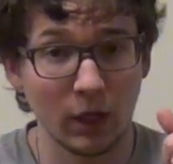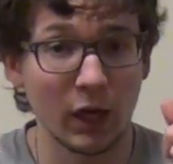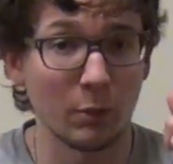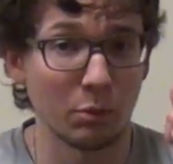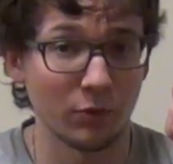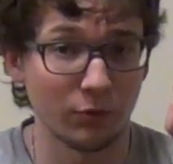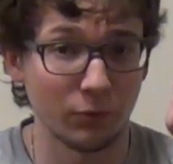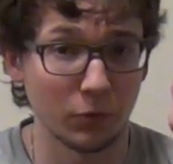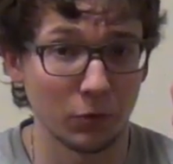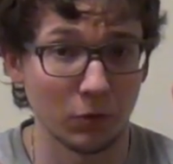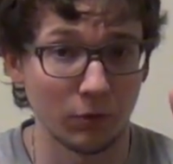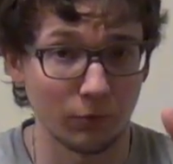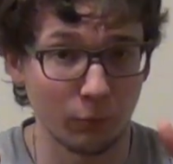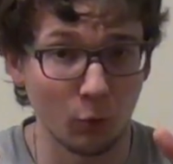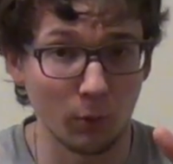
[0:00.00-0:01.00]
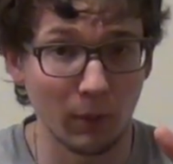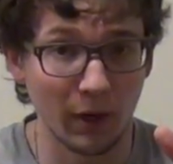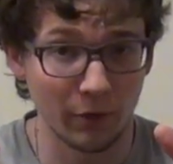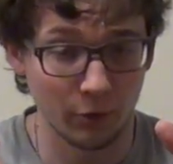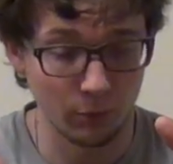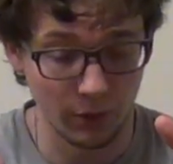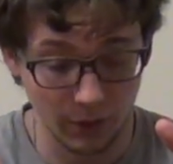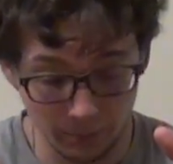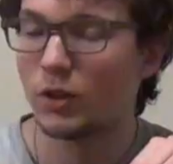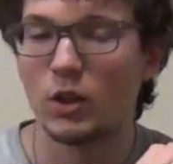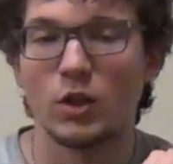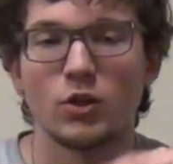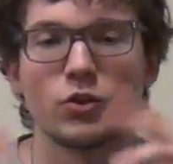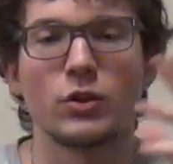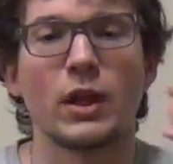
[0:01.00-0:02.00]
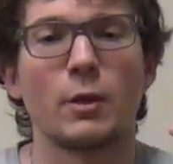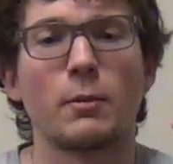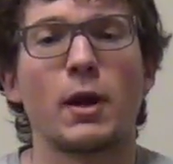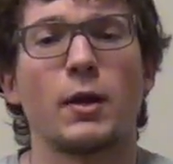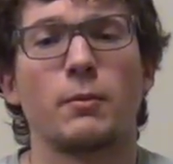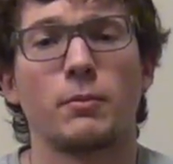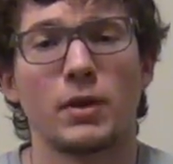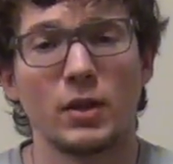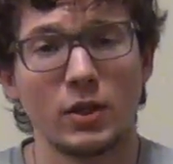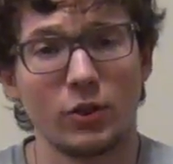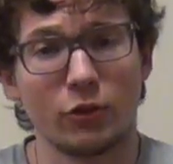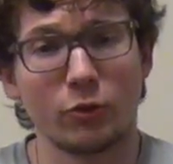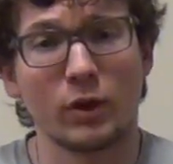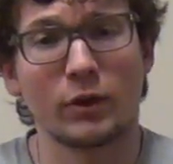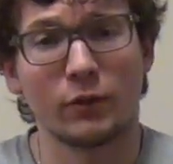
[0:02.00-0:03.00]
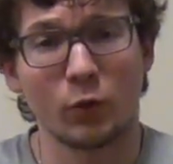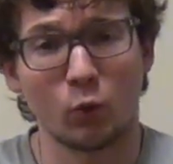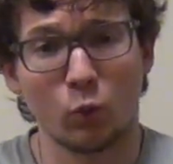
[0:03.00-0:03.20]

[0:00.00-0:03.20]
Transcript: I prefer 4x3. So now my opinions are out of the